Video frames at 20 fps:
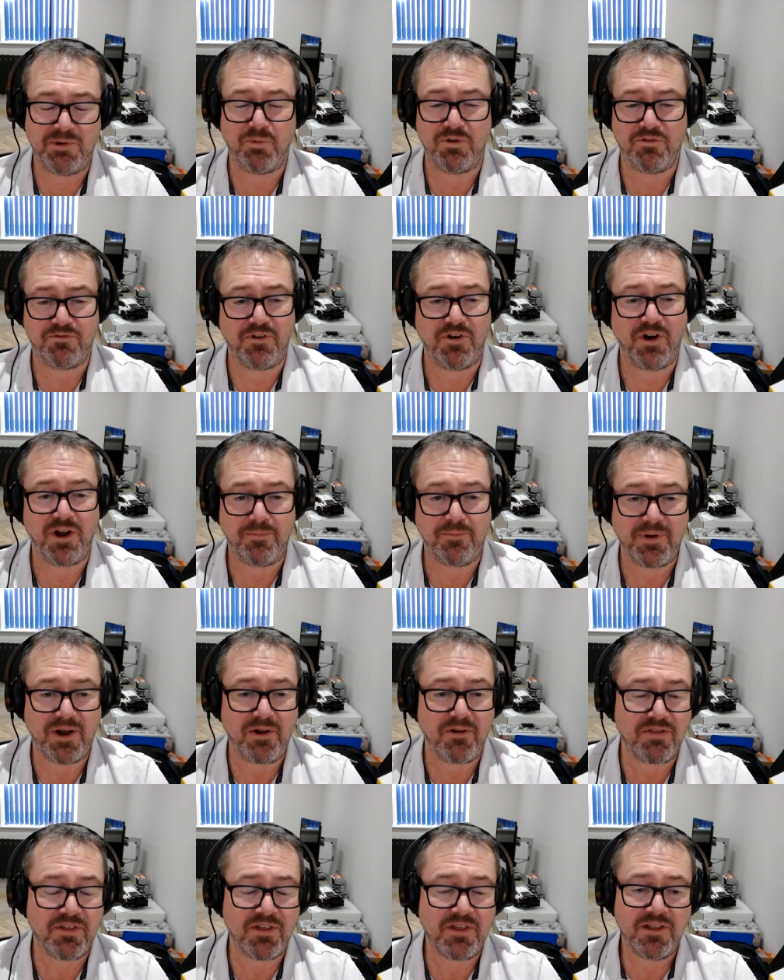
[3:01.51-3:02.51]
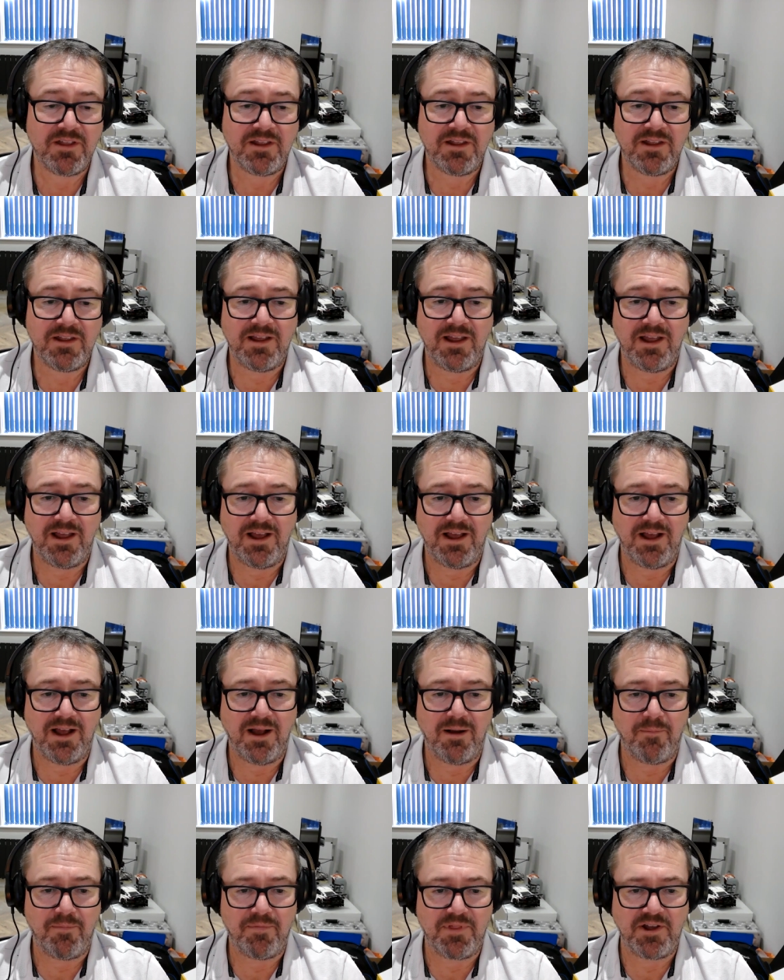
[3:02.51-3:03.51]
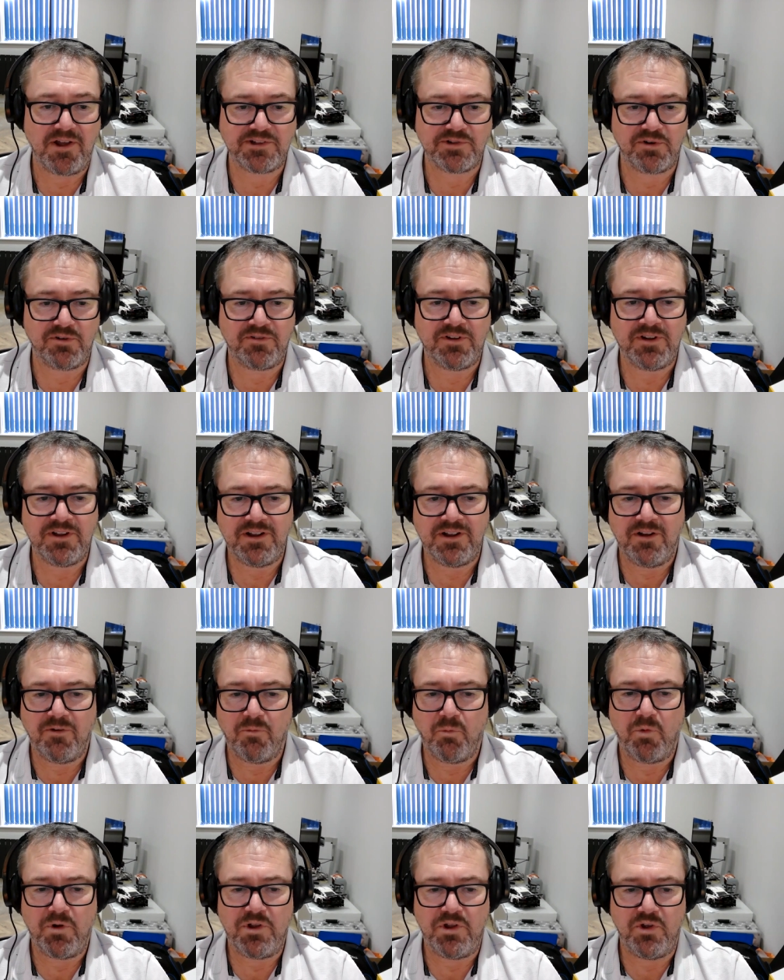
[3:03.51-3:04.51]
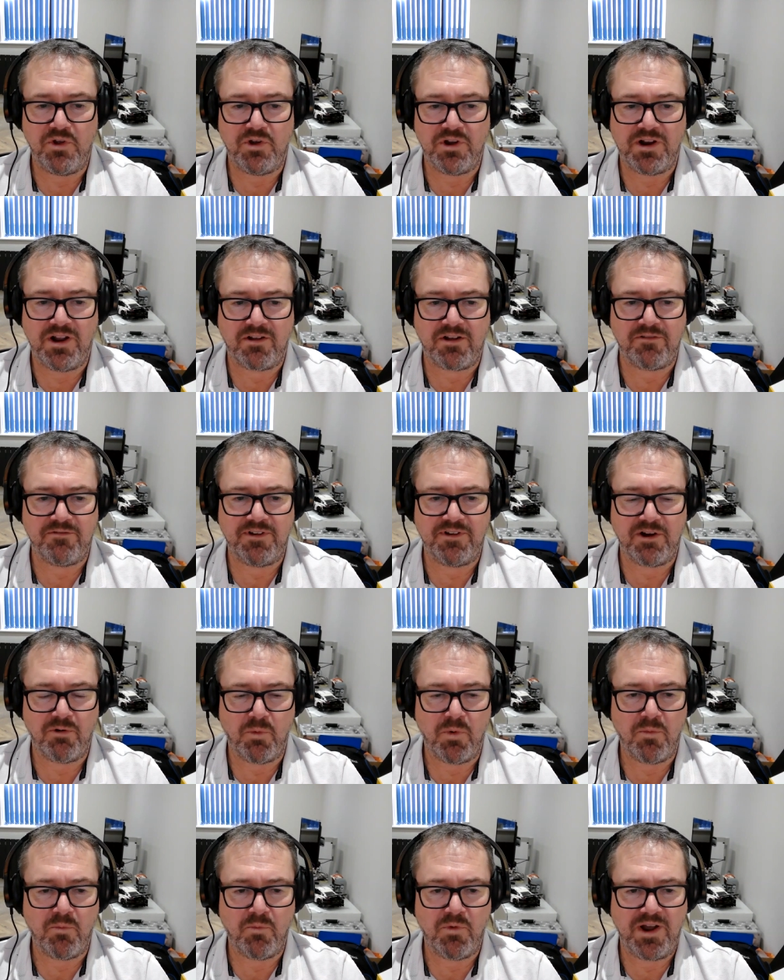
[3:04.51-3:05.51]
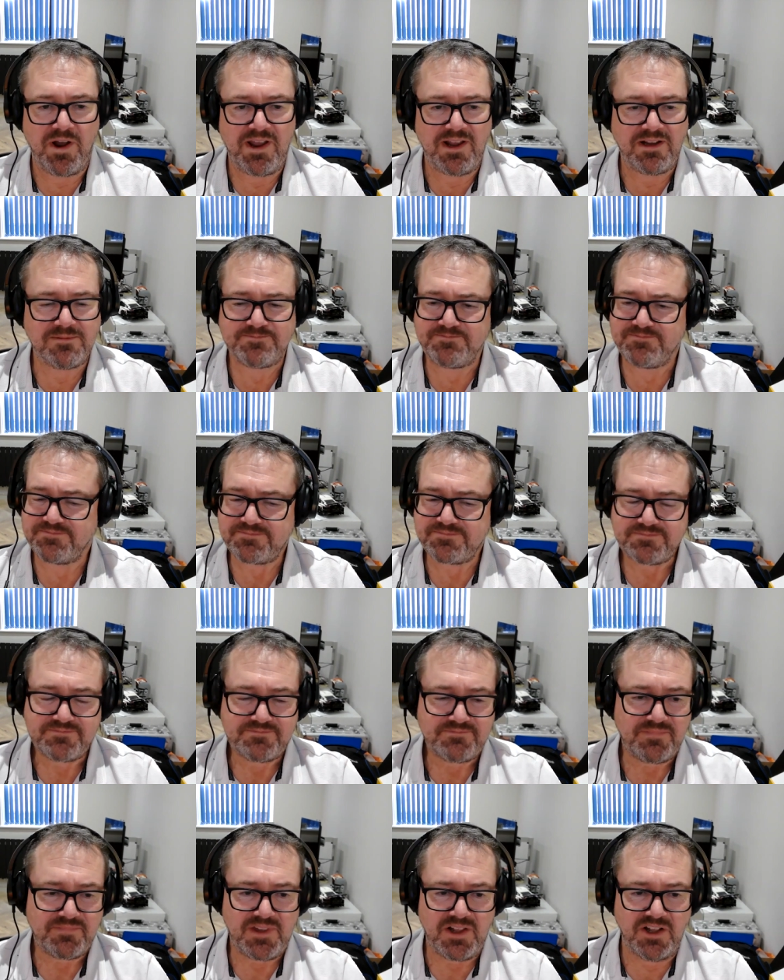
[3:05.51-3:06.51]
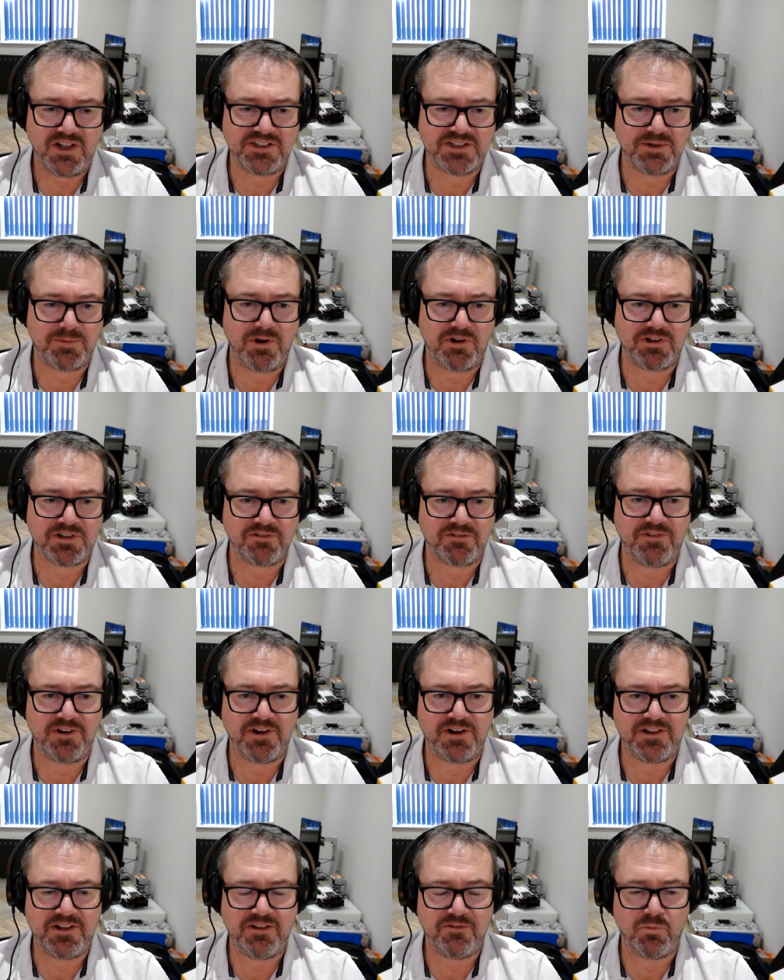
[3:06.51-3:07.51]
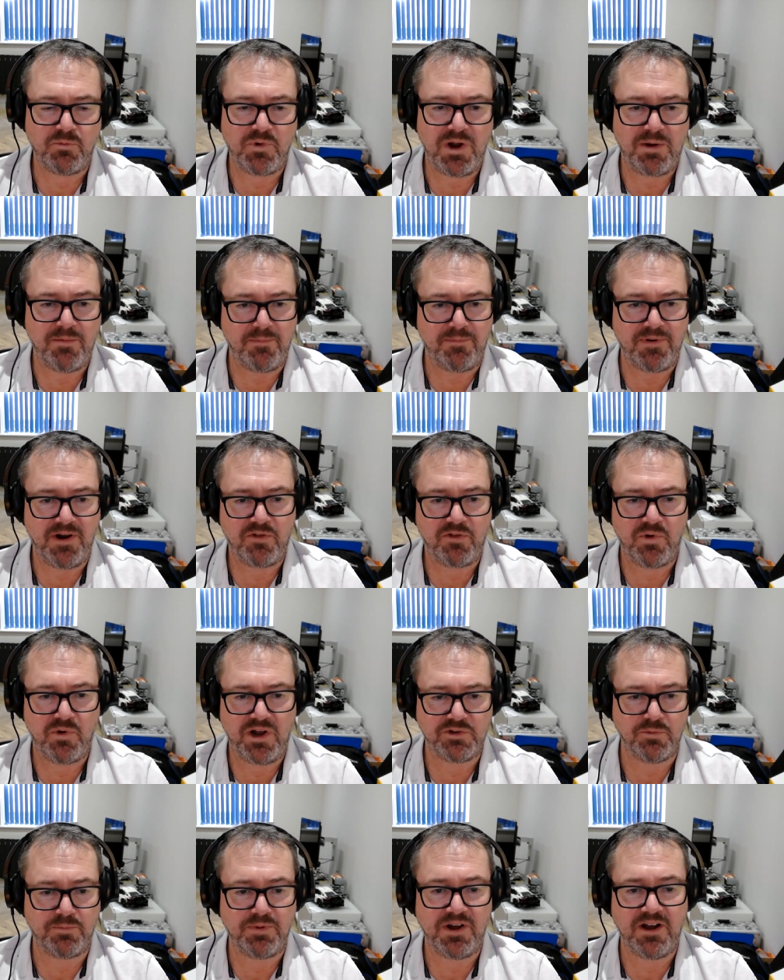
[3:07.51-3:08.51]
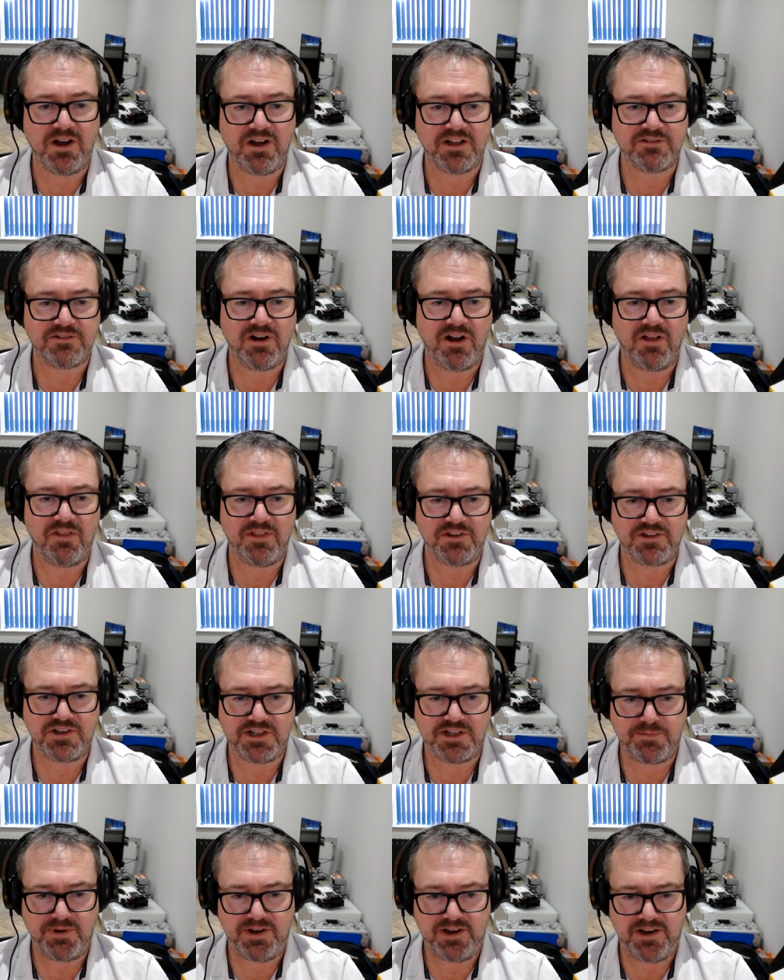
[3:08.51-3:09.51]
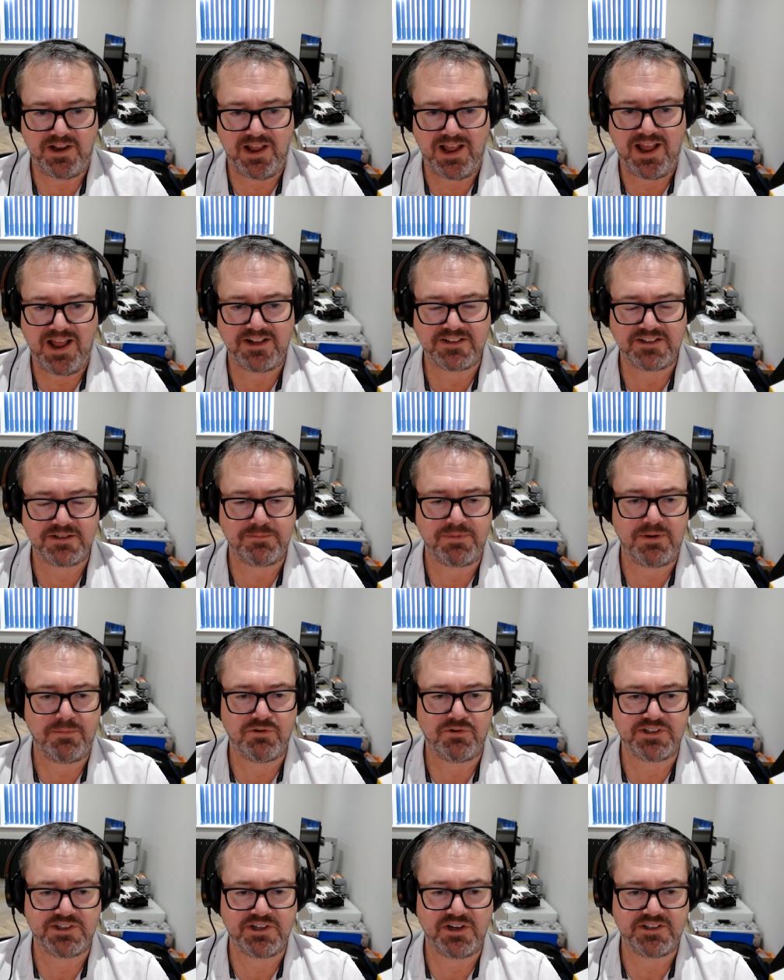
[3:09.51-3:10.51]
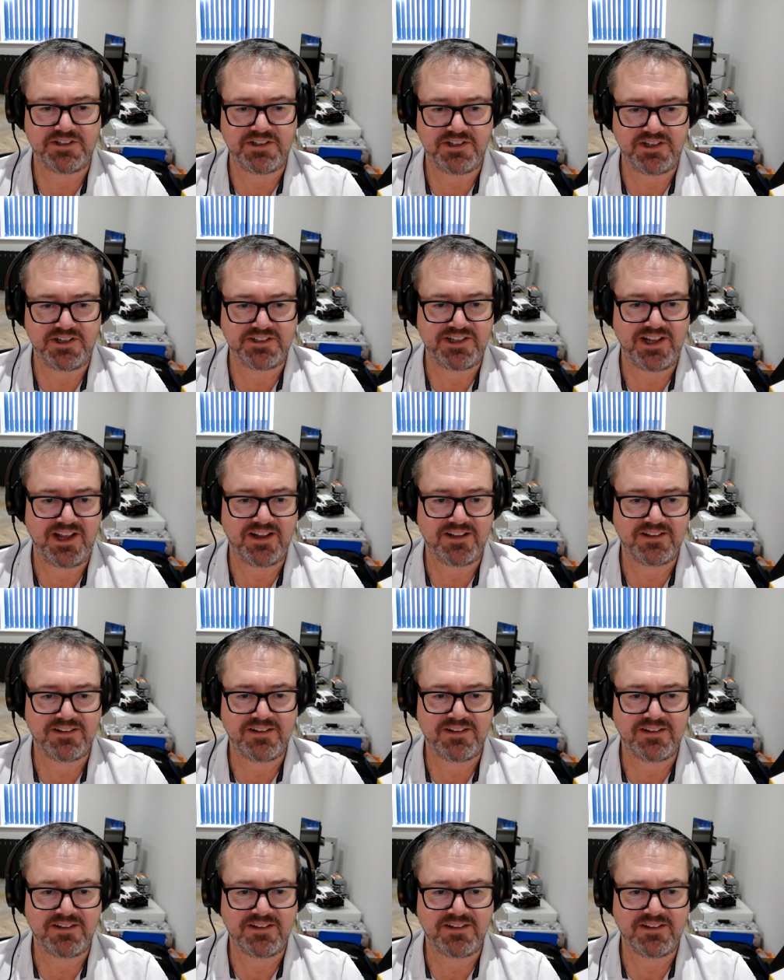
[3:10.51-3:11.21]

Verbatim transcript: find both. Um, those sort of where you can configure one way, someone else can configure a different way, but both ways will pass rather than just being it has to be precise and exact.